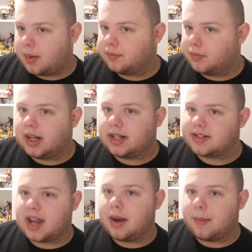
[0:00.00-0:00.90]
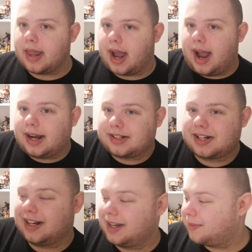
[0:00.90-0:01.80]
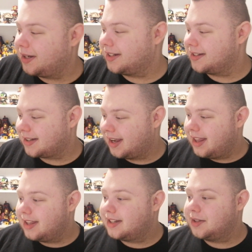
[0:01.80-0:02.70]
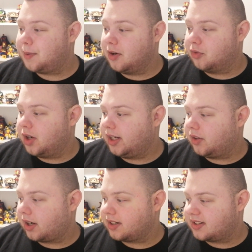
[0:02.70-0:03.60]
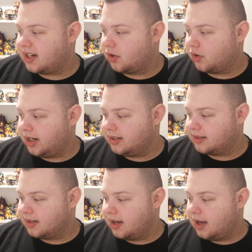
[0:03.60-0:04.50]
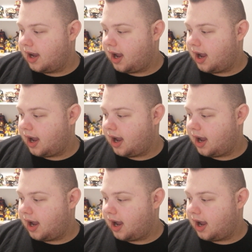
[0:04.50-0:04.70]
really sad about that, actually, because this has been a really great series.